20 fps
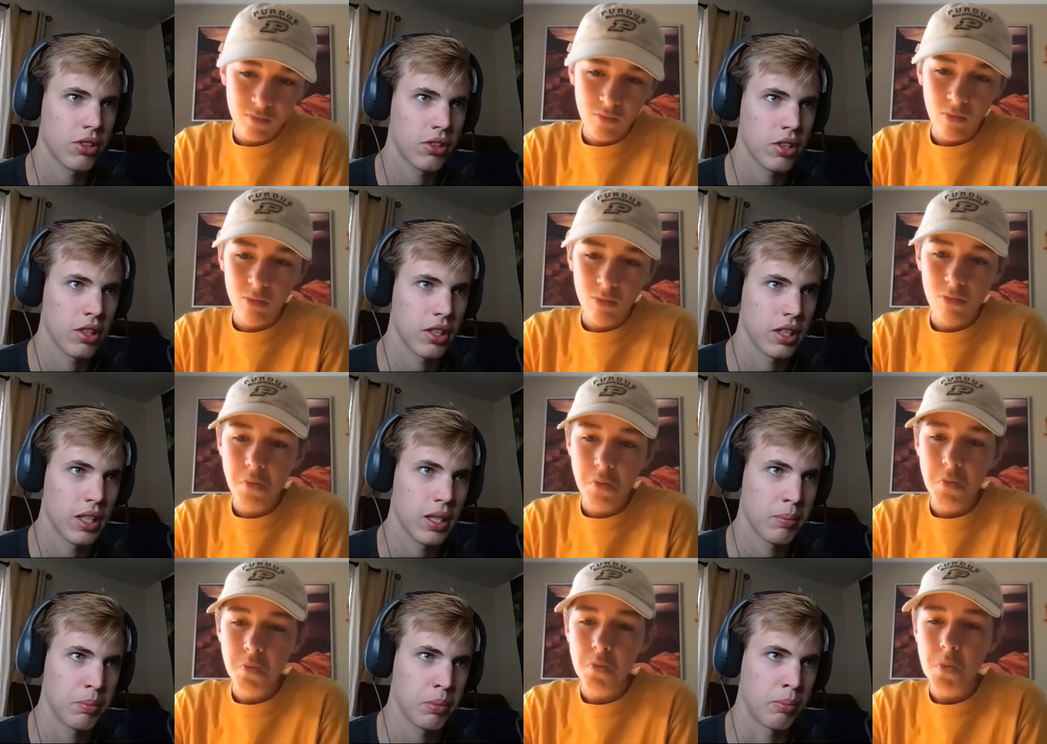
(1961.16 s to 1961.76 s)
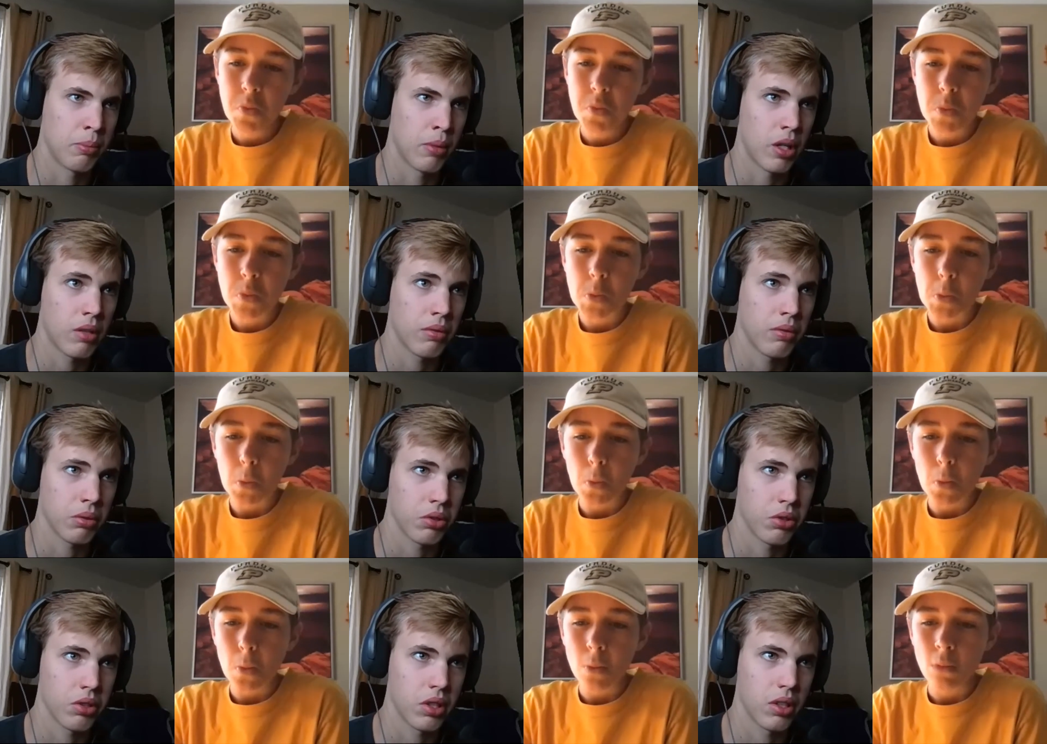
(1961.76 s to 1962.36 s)
Speaker 1: is going to keep the
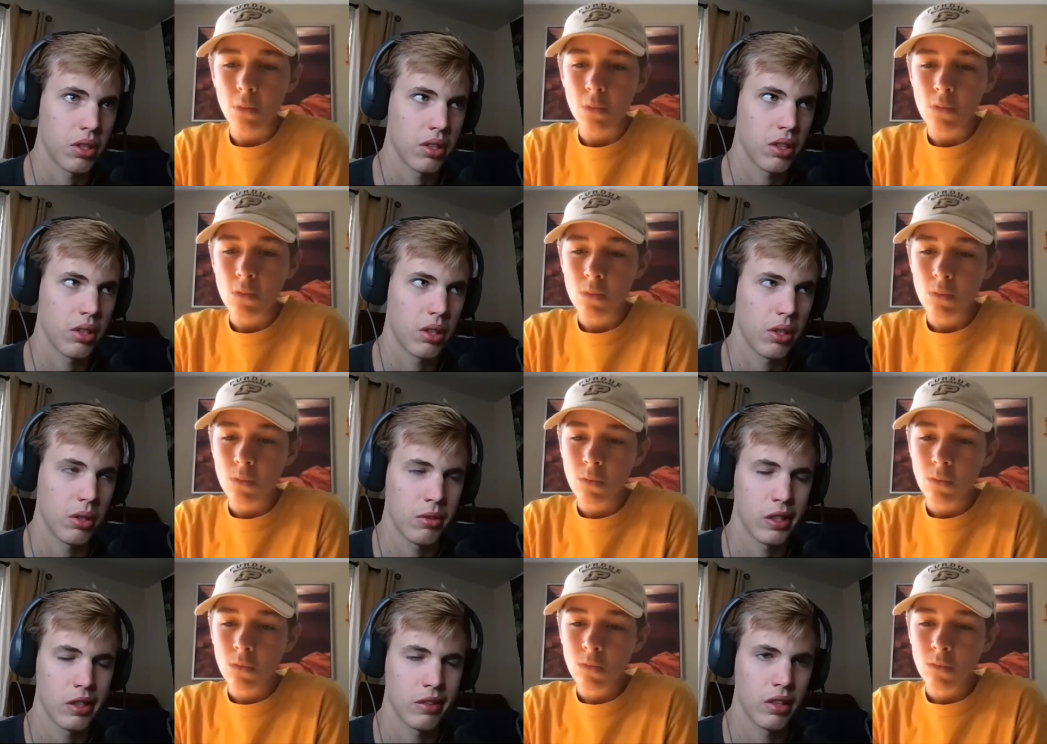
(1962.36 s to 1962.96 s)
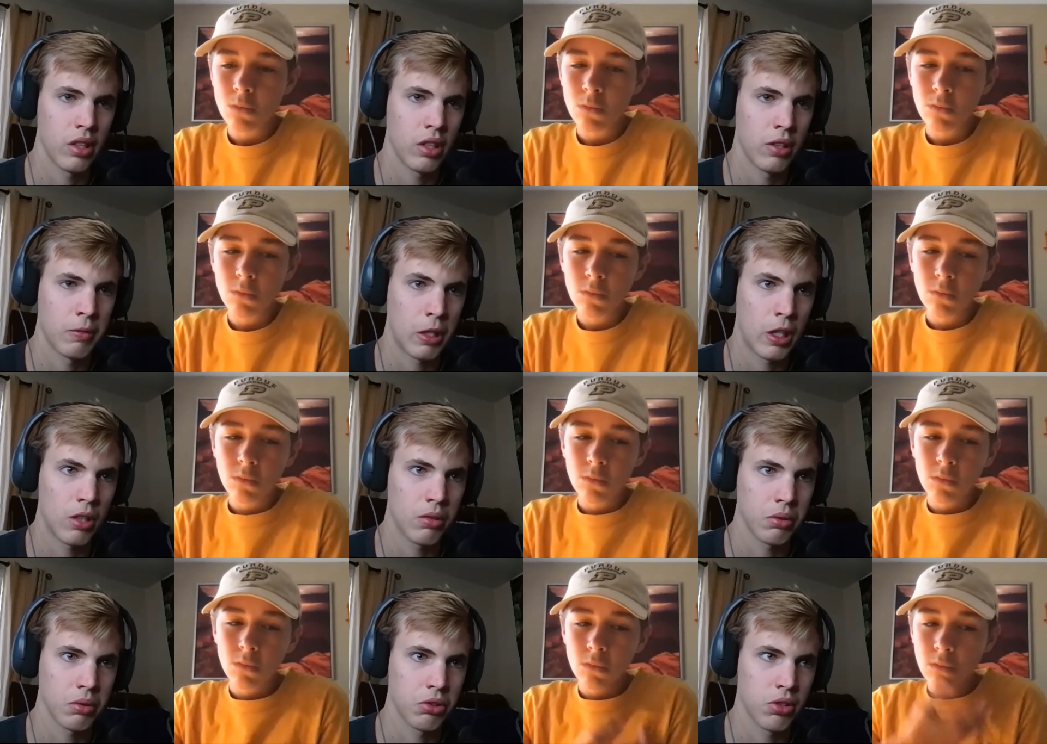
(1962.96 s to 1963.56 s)
Marvel st- a little bit of the
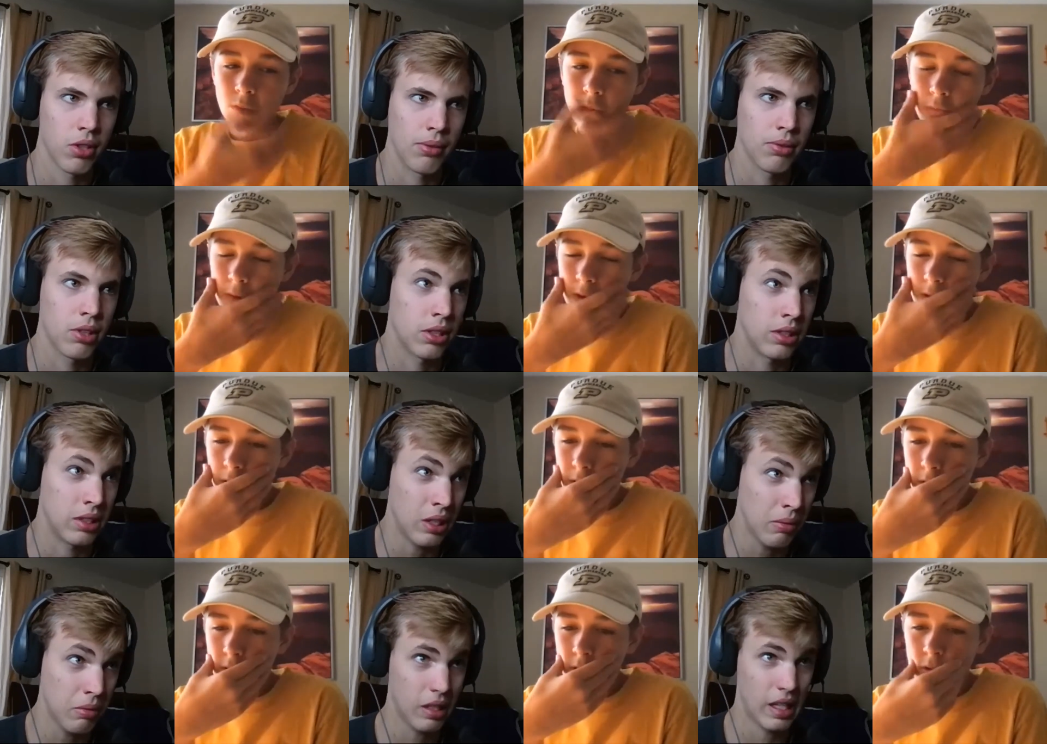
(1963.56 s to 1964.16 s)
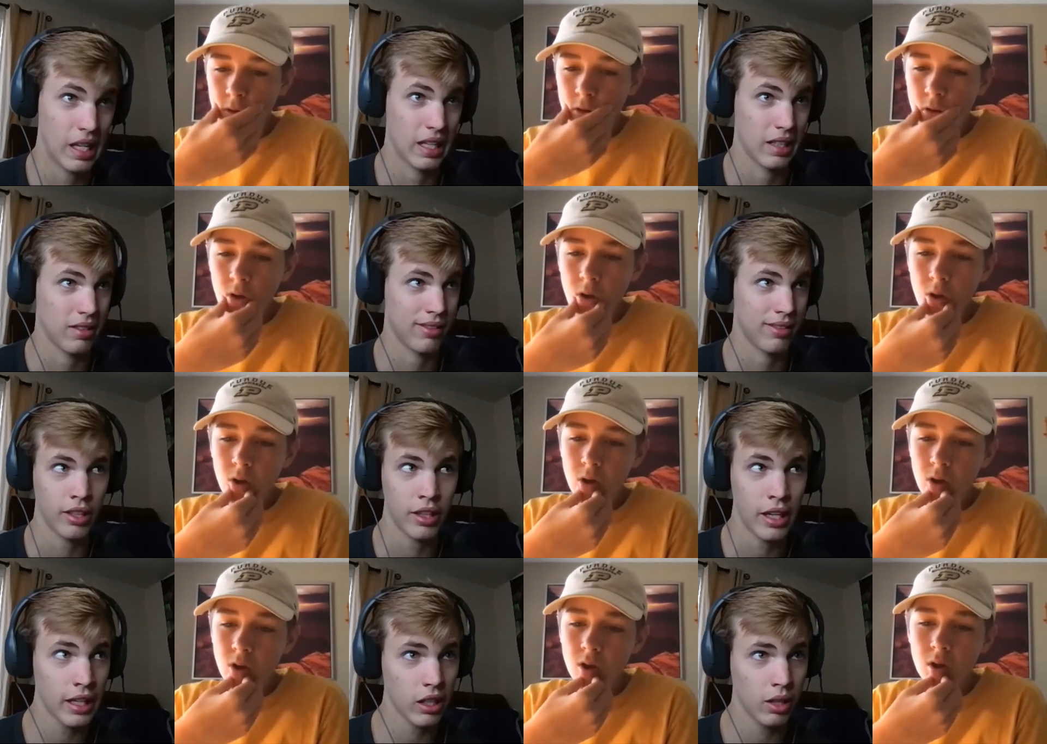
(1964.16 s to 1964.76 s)
Marvel stuff because some of that
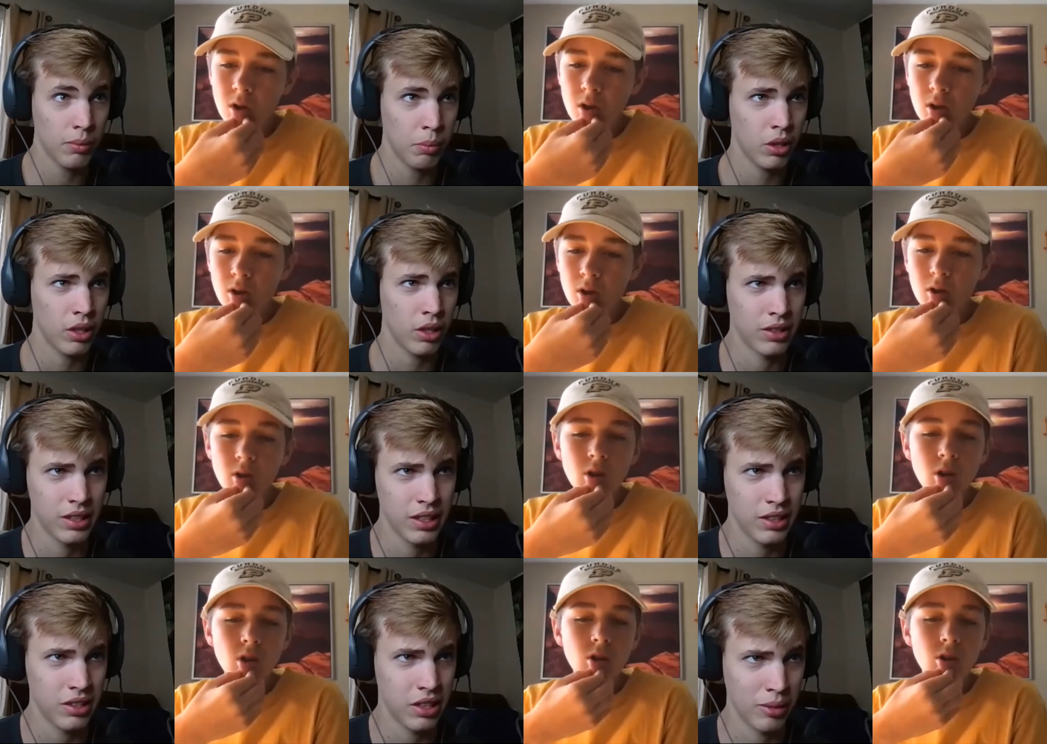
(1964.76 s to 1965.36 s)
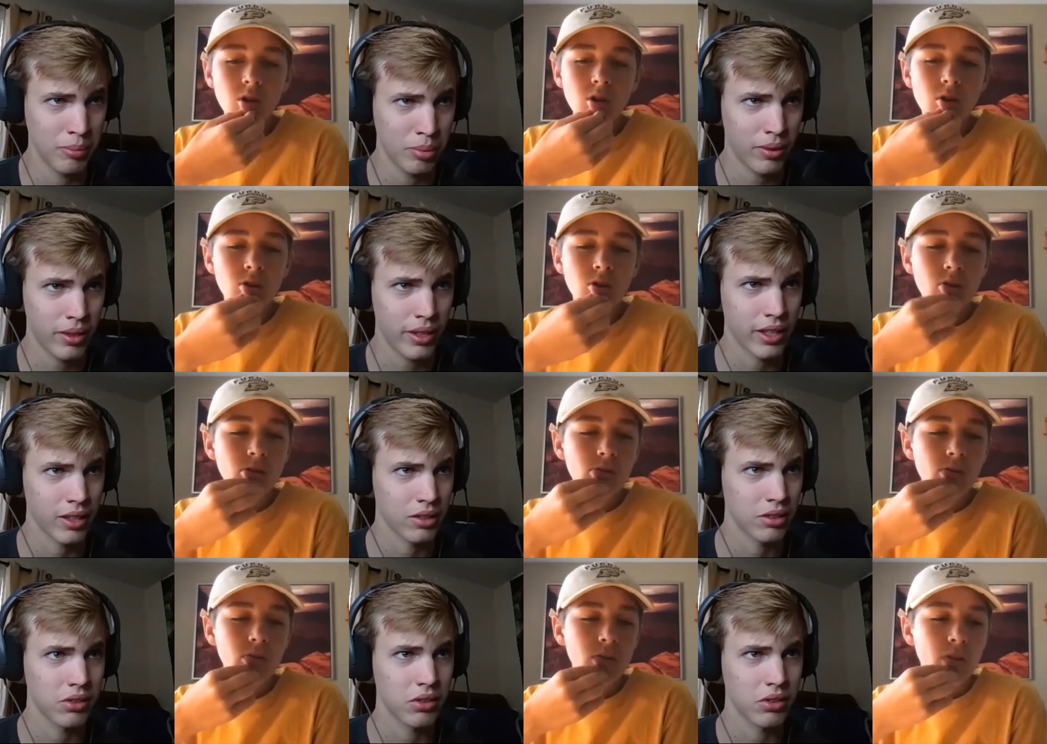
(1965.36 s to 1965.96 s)
they're not going to put on Disney
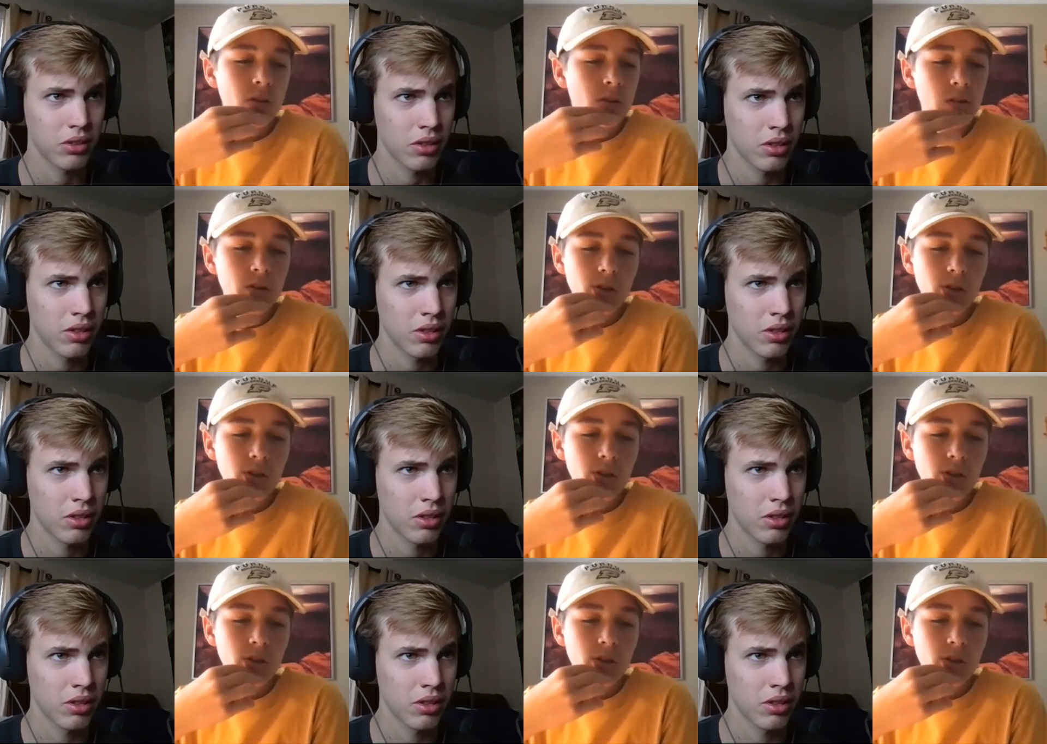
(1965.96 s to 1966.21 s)
Plus.